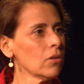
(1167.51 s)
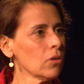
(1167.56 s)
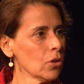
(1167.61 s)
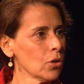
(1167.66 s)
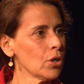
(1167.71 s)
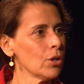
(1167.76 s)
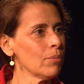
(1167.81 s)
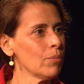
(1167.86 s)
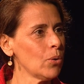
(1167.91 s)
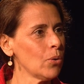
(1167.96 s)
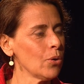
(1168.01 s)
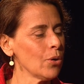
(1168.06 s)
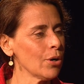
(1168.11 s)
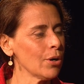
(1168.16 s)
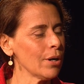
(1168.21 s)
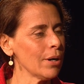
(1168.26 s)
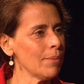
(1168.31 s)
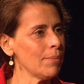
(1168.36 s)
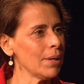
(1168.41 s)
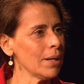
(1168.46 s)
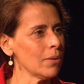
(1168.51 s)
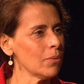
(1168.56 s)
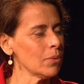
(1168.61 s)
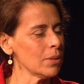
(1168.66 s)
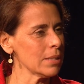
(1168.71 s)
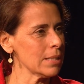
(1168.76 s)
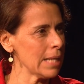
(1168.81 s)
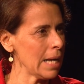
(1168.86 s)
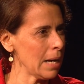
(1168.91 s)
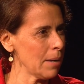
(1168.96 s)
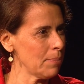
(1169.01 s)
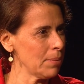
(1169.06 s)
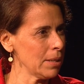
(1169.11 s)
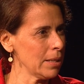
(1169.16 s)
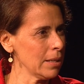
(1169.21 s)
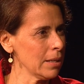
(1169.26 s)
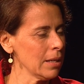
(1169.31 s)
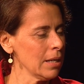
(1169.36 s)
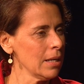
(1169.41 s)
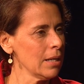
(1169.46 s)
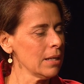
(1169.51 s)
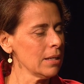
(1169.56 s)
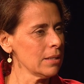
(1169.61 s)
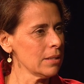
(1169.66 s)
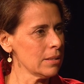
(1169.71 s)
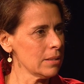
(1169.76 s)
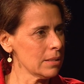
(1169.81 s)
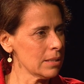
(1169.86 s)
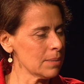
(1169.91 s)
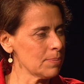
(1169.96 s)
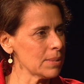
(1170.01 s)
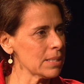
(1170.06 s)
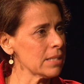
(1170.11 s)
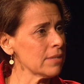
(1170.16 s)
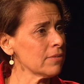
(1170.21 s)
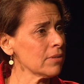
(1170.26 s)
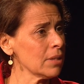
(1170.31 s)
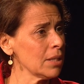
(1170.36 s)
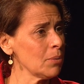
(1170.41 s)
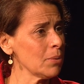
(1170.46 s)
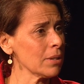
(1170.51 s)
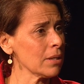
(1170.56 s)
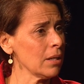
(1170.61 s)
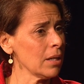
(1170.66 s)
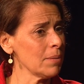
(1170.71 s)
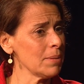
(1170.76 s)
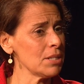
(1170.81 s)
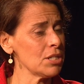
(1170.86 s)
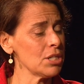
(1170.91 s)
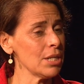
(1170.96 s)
learn more about what's happening specifically with climate